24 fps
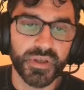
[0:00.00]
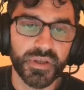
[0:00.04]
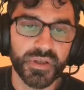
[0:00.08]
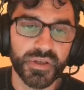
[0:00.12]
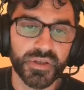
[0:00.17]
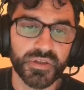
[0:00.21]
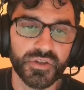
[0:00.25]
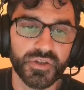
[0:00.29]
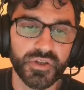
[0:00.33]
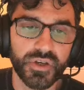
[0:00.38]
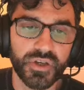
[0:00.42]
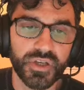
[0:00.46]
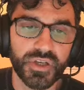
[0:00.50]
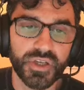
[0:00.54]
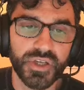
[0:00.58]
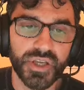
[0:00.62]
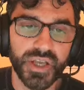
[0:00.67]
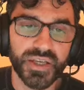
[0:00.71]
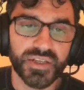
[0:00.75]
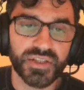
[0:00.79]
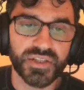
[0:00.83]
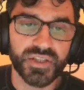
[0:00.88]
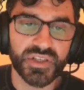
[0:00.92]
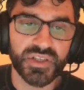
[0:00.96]
your
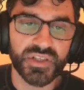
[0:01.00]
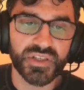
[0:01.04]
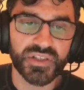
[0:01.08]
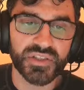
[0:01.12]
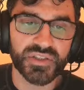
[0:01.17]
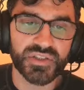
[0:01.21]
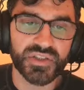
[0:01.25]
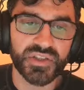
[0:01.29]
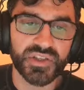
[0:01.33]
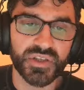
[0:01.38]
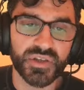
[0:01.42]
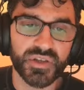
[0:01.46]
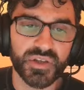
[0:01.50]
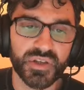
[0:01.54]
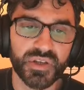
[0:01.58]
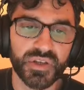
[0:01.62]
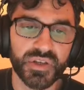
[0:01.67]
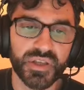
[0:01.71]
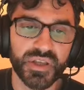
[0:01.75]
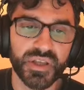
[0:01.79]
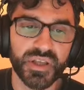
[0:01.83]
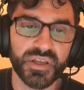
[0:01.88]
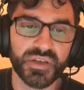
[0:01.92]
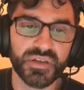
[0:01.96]
connection is going to
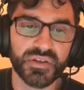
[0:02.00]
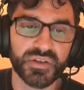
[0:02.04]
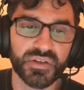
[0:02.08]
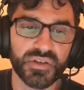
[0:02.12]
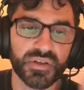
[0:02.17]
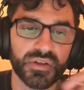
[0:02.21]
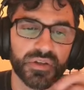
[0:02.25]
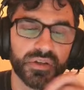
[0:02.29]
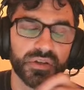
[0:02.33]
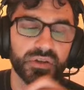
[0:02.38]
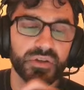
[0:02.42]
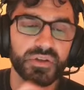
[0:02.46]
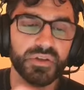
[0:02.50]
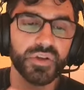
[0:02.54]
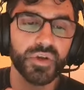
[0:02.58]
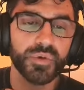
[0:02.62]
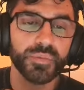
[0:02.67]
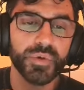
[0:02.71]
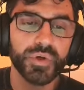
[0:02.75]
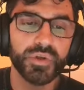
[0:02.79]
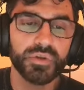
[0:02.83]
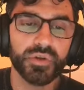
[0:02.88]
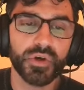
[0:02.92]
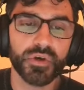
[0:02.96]
hit a
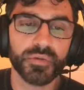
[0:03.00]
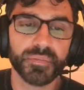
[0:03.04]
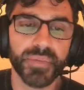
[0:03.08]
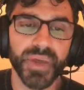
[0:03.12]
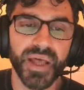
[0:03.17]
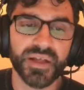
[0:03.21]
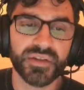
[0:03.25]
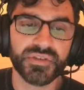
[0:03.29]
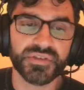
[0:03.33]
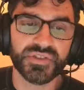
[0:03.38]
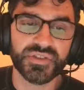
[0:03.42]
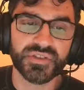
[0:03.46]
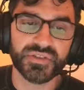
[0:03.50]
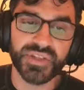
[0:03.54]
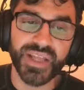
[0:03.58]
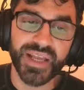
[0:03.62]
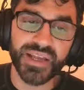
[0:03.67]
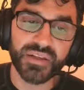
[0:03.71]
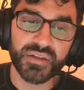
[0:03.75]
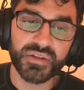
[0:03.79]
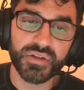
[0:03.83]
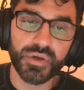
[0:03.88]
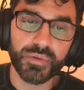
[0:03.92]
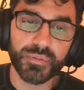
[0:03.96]
global load balancer, and
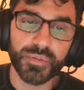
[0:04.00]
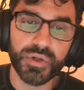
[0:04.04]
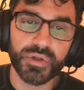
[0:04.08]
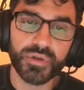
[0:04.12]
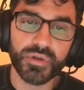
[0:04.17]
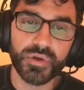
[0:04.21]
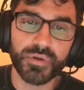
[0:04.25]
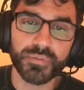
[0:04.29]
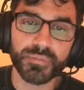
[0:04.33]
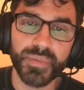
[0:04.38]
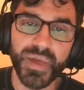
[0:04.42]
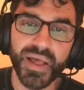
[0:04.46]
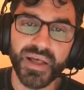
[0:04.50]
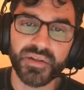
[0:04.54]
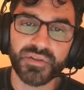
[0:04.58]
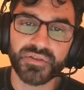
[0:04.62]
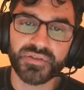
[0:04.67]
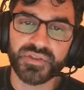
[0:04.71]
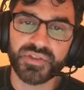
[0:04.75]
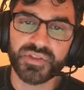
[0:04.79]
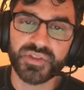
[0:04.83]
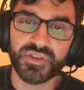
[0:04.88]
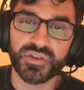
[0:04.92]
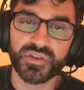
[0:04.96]
that global load
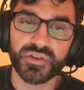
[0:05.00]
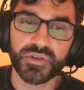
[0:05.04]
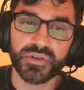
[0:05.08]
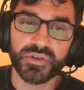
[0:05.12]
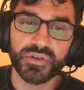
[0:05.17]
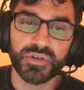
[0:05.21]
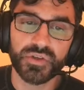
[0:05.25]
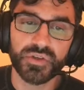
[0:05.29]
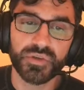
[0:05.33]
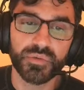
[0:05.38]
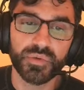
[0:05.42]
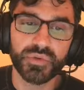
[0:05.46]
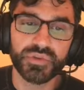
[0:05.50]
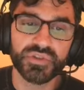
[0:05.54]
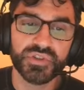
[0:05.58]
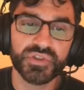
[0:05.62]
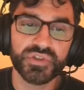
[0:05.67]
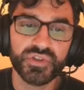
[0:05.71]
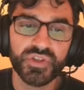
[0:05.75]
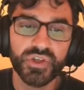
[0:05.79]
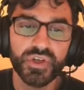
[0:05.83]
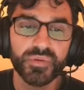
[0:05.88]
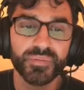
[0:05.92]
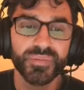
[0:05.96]
balancer will
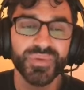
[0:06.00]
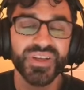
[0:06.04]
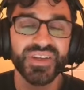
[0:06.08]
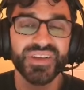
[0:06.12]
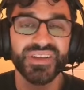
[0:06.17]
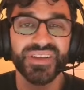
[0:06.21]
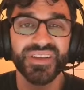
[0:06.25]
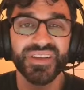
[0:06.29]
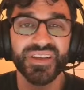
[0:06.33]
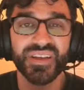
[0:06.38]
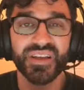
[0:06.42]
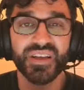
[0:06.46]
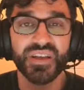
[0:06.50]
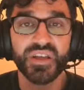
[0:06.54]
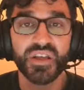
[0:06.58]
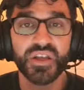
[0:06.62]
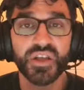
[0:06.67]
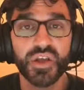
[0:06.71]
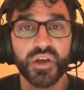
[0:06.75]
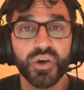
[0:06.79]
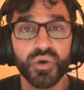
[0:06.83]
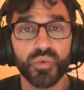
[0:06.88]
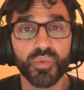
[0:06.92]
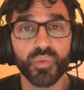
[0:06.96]
determine
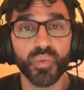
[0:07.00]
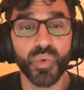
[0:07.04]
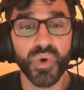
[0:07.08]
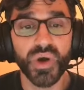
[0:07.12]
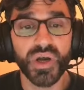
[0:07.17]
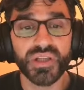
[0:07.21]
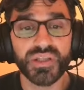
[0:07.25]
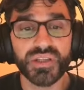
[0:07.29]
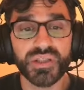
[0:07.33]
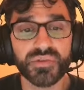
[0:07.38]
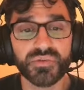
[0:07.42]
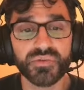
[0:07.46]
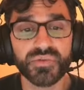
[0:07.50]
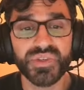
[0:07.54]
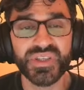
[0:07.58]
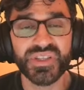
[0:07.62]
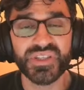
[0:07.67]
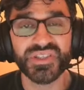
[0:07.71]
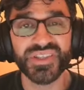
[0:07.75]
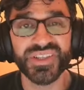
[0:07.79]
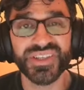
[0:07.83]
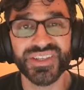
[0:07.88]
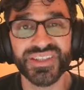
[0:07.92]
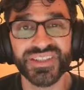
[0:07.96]
what
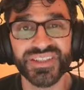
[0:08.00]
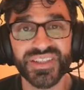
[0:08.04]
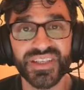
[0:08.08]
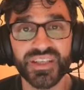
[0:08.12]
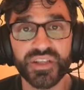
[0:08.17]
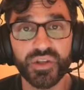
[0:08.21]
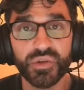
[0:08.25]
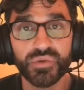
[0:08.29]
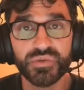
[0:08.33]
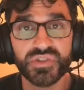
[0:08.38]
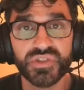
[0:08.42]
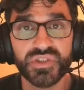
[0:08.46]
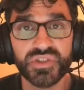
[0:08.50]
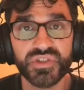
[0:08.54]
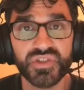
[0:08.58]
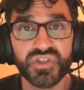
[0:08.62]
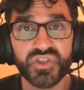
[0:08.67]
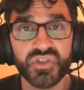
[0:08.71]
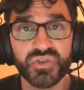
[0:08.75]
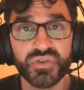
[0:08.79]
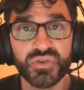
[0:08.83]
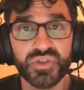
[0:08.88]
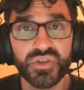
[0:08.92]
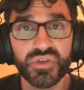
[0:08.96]
region is closest
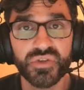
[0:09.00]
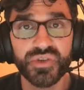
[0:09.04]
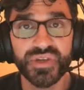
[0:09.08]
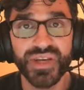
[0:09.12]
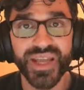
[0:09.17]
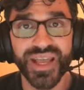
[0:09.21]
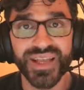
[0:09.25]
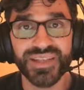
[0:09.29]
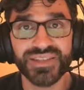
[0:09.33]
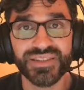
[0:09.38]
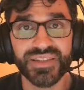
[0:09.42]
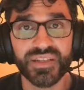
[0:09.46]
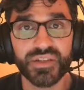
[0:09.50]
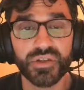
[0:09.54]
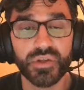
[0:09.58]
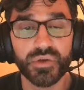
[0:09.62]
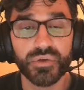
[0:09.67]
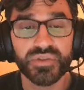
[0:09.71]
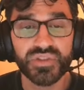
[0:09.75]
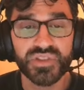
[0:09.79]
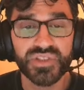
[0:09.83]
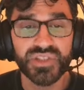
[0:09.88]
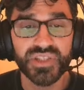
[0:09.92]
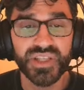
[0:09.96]
to you and has the
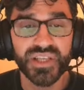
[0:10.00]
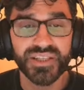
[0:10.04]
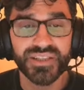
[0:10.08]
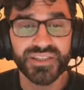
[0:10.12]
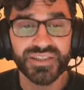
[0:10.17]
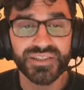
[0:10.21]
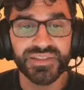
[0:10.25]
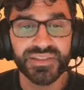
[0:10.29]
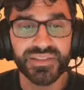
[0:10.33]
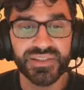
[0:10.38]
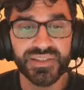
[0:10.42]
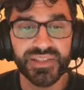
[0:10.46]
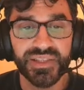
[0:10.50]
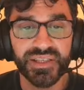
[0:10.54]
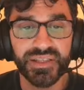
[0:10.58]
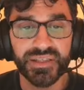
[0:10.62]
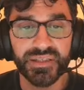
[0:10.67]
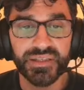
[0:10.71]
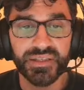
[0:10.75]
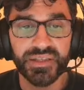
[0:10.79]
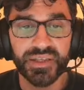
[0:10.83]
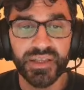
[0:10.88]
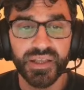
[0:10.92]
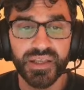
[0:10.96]
lowest latency.
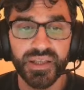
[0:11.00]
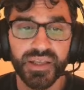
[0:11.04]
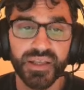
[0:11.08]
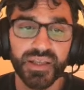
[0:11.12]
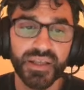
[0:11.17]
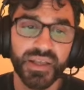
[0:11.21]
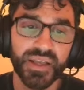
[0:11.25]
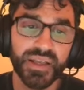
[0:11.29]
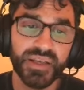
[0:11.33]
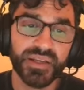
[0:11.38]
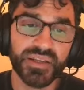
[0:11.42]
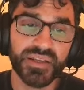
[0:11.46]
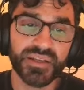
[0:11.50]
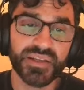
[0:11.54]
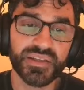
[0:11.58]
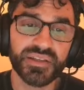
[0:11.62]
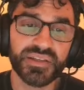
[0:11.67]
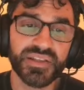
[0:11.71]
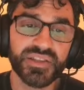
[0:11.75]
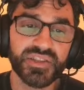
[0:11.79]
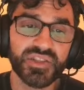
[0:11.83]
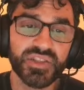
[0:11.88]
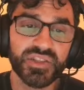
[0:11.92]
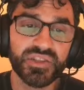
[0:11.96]
And in
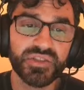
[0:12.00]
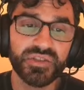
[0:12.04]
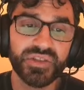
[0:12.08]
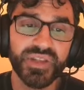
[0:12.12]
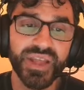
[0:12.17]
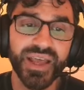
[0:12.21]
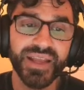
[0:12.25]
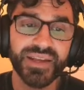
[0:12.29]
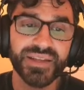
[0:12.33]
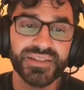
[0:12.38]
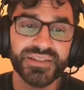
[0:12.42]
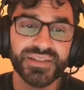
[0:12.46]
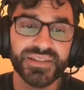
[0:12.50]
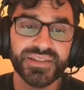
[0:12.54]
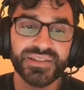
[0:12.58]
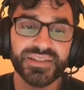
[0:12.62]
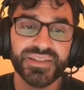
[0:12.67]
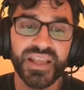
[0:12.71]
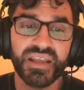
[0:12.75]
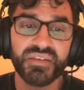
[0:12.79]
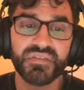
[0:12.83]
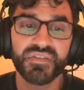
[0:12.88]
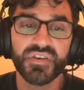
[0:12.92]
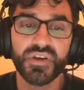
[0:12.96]
addition to that, it's a
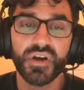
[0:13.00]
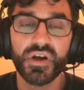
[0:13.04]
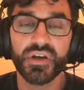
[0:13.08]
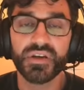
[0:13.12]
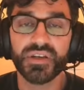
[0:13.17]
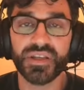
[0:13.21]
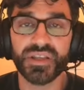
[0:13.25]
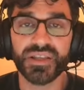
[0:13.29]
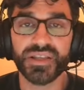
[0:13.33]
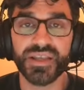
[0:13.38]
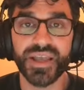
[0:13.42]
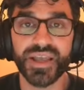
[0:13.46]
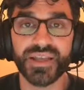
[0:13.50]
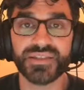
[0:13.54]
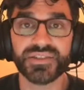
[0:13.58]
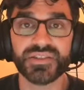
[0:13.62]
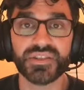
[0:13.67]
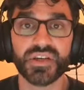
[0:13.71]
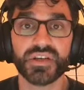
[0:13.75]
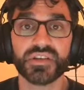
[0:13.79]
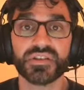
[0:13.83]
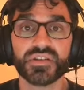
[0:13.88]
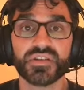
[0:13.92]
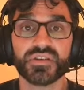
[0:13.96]
safeguard in case
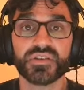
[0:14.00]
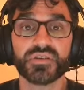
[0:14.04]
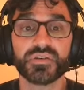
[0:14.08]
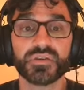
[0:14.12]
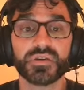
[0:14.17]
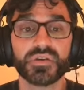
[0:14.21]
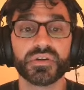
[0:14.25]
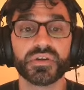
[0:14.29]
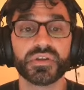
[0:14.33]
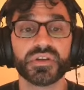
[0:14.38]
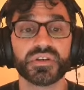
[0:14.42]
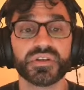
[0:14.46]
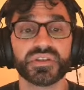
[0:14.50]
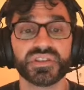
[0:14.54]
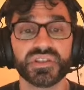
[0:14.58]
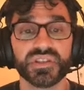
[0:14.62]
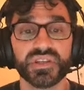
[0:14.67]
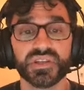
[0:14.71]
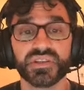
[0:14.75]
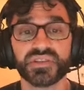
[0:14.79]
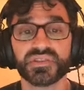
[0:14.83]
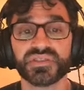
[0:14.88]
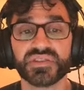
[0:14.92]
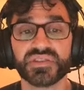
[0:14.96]

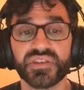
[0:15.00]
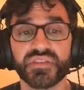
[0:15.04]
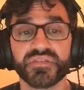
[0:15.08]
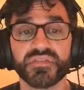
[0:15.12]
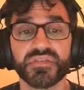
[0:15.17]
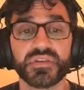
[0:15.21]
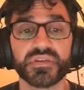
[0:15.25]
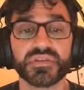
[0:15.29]
if a